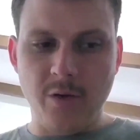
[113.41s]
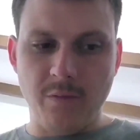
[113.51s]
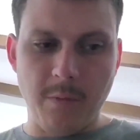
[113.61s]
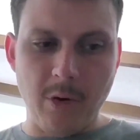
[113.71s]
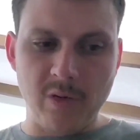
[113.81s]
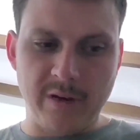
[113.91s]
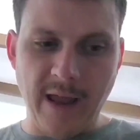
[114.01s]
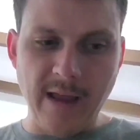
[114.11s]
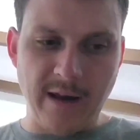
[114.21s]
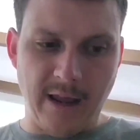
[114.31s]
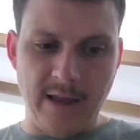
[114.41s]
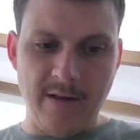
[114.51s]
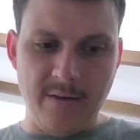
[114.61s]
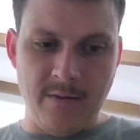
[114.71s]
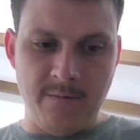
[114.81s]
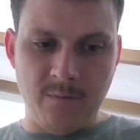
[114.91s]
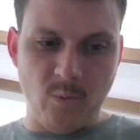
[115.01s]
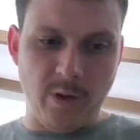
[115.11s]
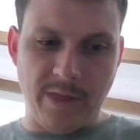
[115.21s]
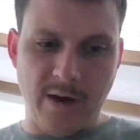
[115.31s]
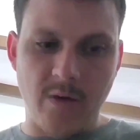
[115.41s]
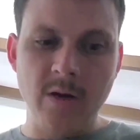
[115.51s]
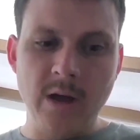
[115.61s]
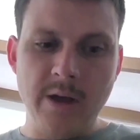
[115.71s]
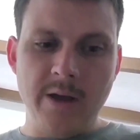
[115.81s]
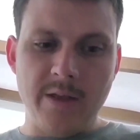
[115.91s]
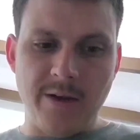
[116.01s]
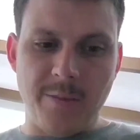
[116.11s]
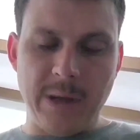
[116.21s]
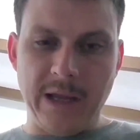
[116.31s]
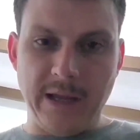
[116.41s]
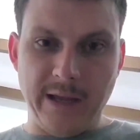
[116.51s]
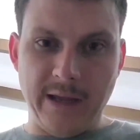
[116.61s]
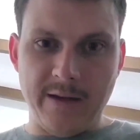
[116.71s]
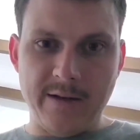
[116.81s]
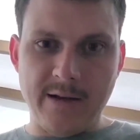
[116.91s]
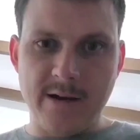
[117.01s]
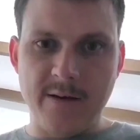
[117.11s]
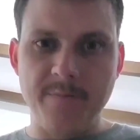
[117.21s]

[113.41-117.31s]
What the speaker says: You can remote detonate without there being